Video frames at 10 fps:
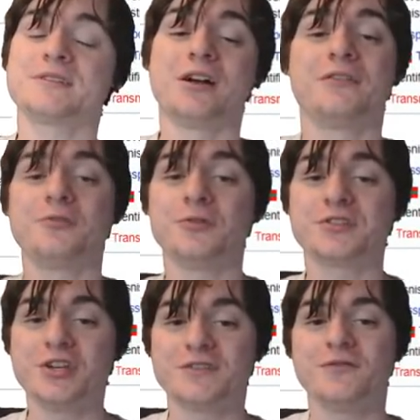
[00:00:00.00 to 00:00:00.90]
are, of course,
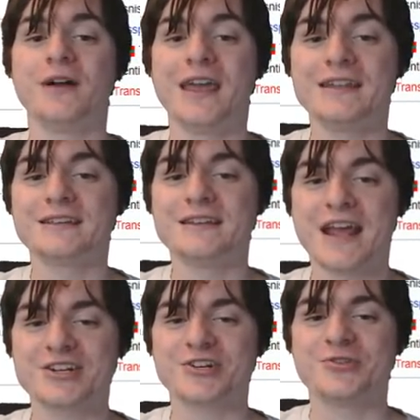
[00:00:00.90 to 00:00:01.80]
used for
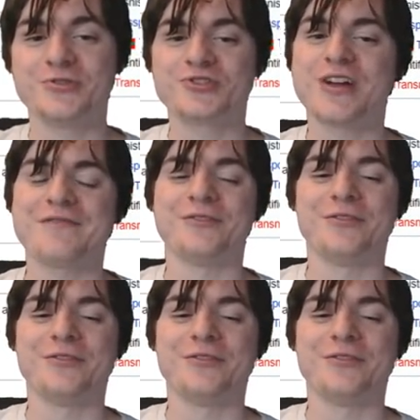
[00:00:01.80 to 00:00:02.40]
international travel.